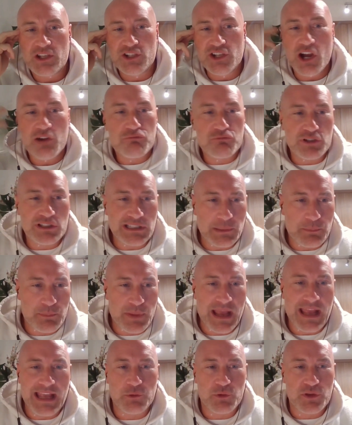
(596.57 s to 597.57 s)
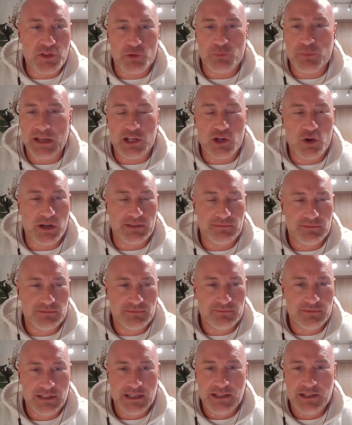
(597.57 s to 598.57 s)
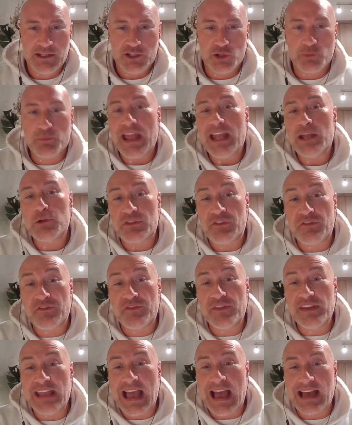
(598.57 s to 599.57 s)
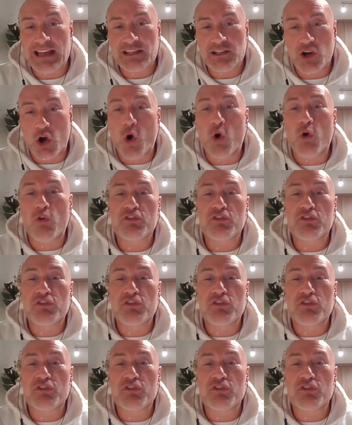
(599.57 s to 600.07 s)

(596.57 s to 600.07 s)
you're not really paying with your Bitcoin. You're paying with fiat